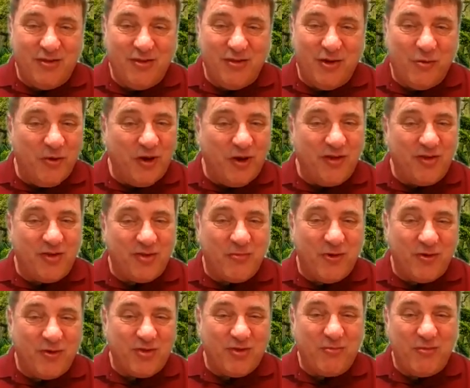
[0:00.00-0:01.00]
Nobody's
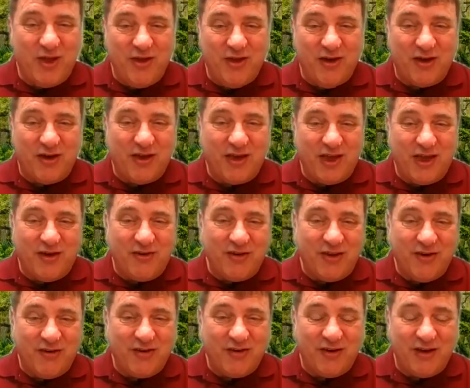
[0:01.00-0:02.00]
supposed to be hunting out
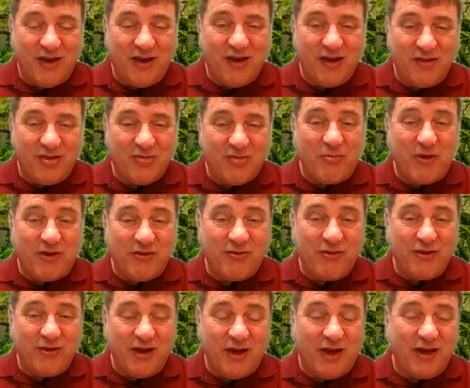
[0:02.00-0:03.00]
here at night,
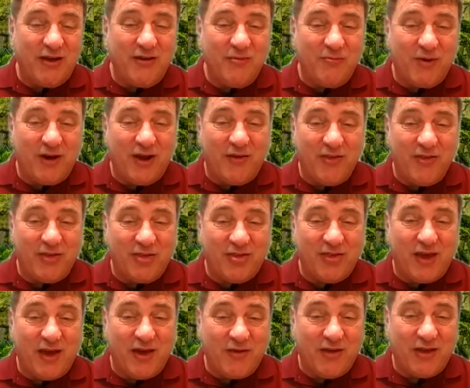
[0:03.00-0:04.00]
especially not around the
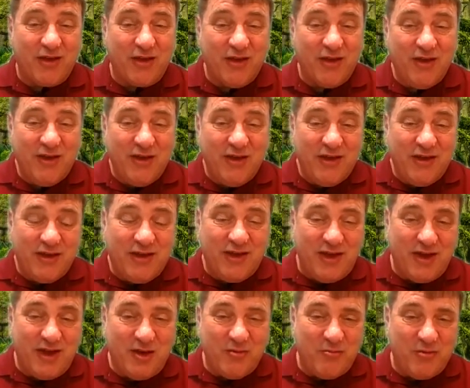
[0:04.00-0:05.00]
scout
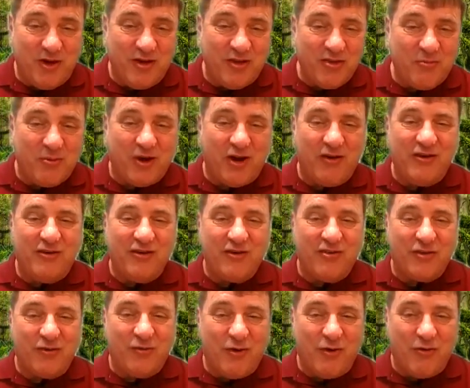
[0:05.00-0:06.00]
camp. It's probably
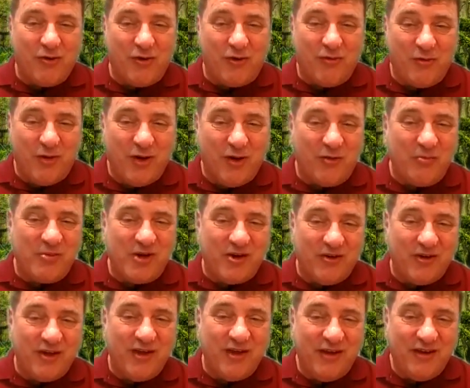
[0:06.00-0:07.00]
just a local
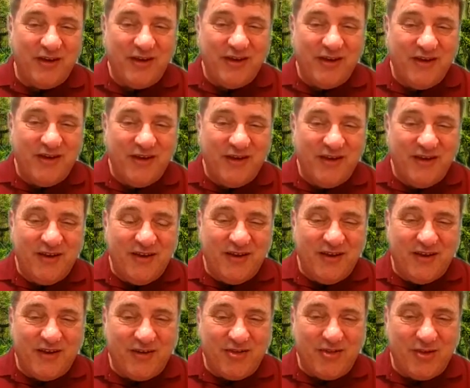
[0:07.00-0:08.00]
hillbilly
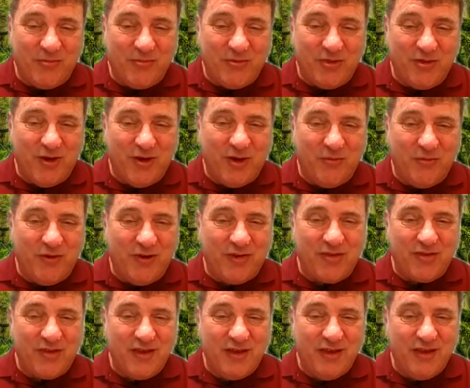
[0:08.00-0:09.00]
or something. So I'm
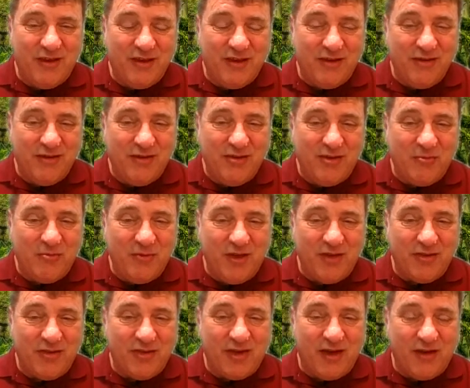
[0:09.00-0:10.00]
listening, and to me,
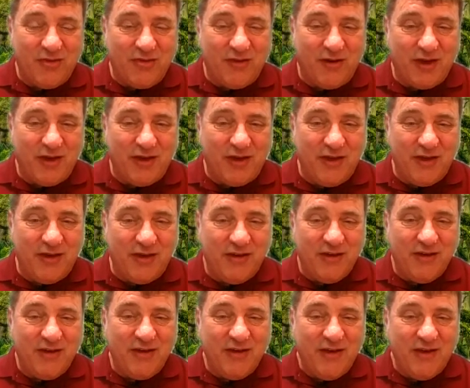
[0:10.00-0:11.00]
it sounds like he
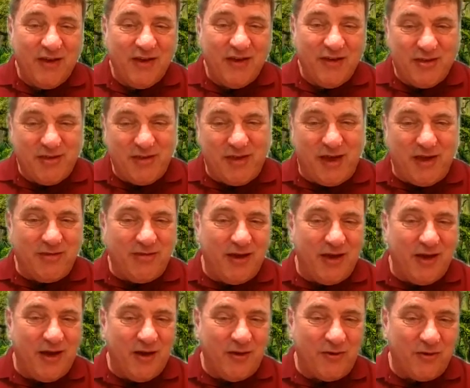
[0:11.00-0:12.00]
sat
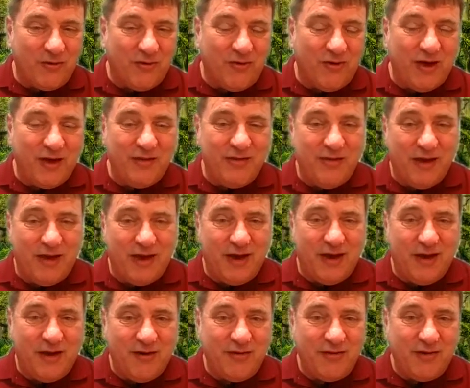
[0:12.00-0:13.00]
down or laid
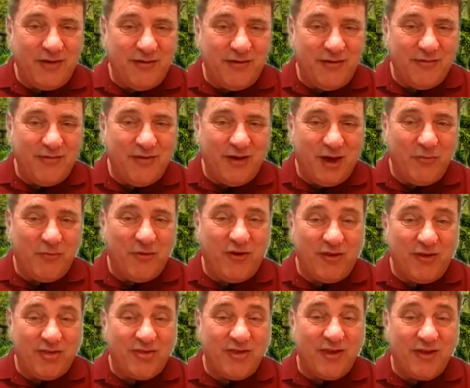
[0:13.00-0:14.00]
down, and I'm
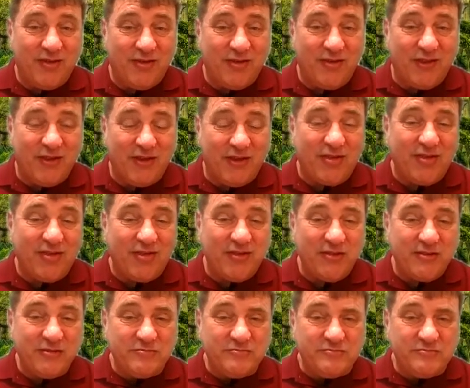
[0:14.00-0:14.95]
listening to this.